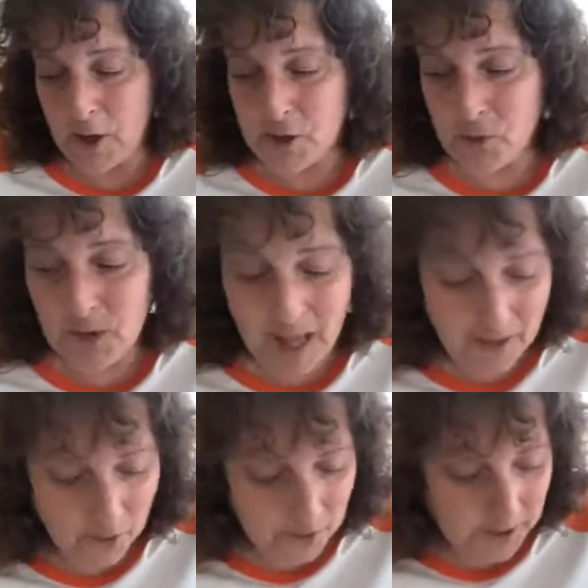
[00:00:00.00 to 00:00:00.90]
So
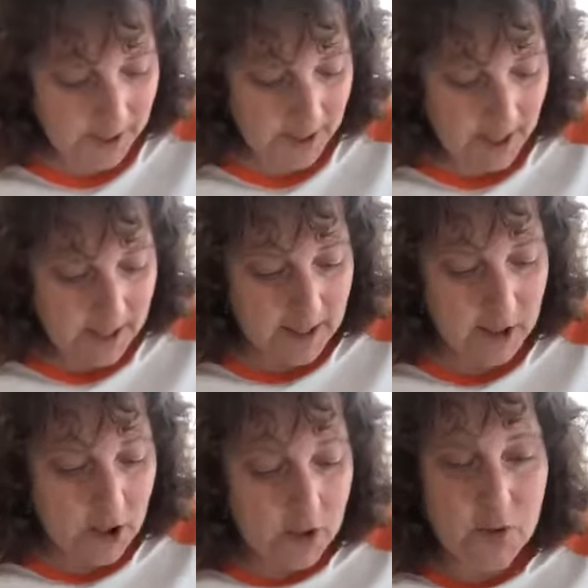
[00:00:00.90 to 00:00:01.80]
not only
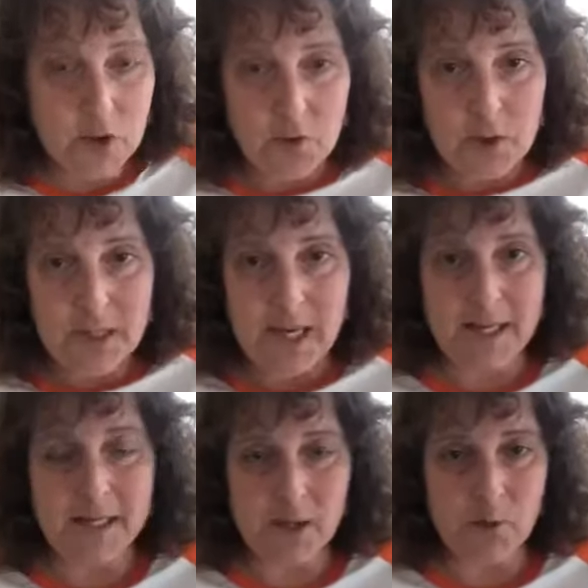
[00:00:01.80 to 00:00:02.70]
can you do the
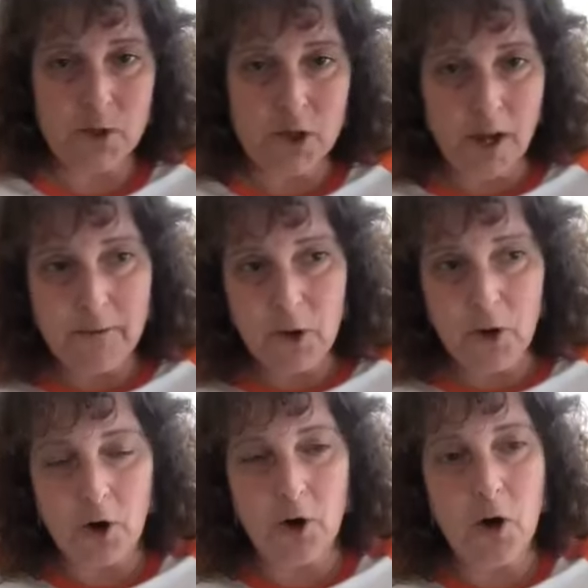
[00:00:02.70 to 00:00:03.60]
tasting with Chef
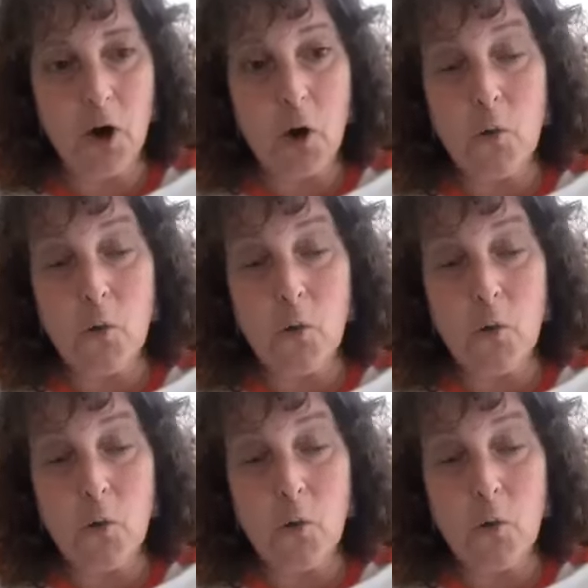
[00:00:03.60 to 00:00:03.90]
Kirk,